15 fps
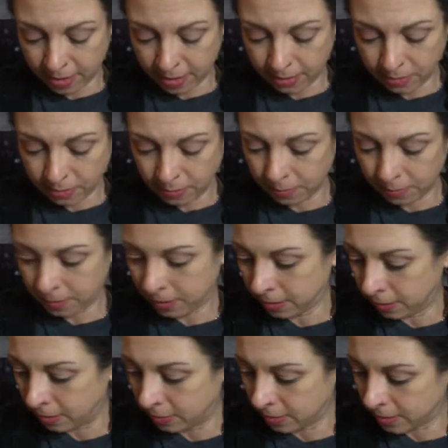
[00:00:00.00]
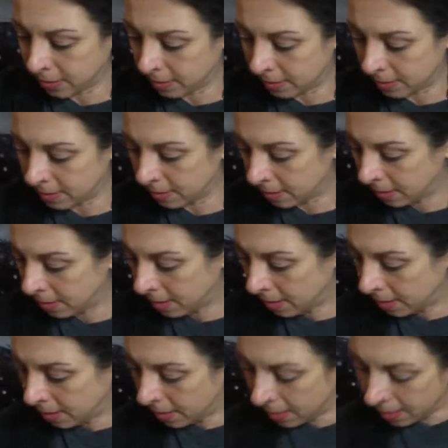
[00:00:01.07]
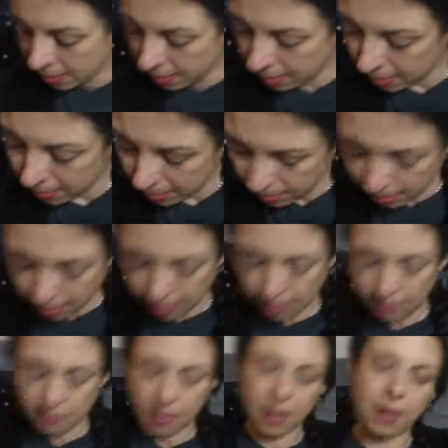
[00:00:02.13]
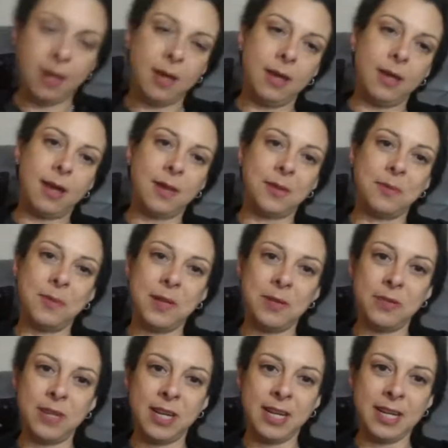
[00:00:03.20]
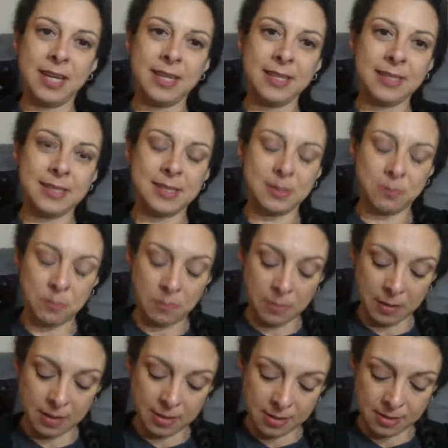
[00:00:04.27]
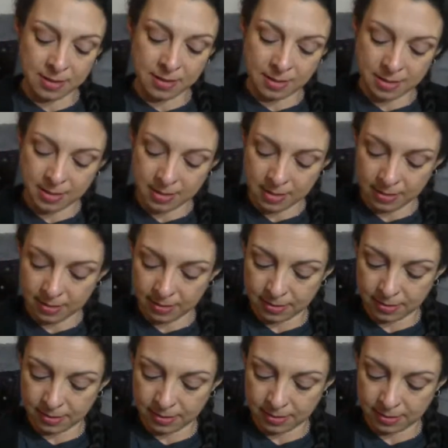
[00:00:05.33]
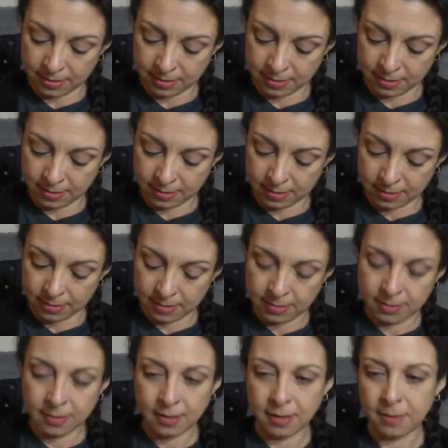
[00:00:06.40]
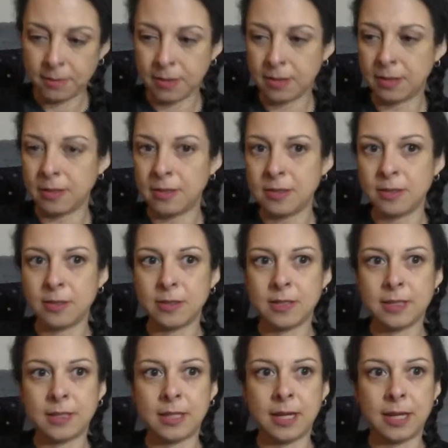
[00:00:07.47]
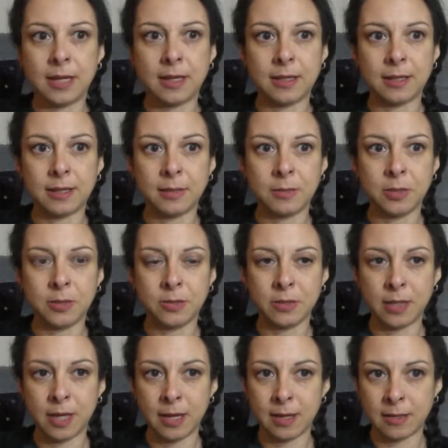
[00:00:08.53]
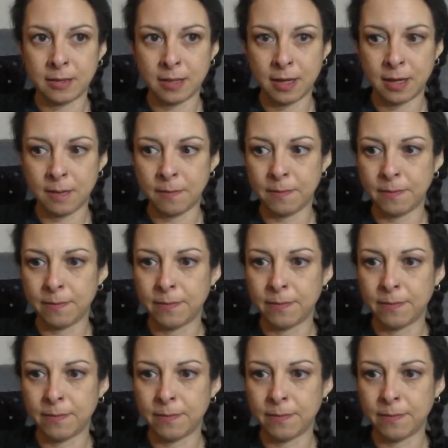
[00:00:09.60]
I don't normally use this in my element readings, but I'm gonna do it today. I'm doing okay on time.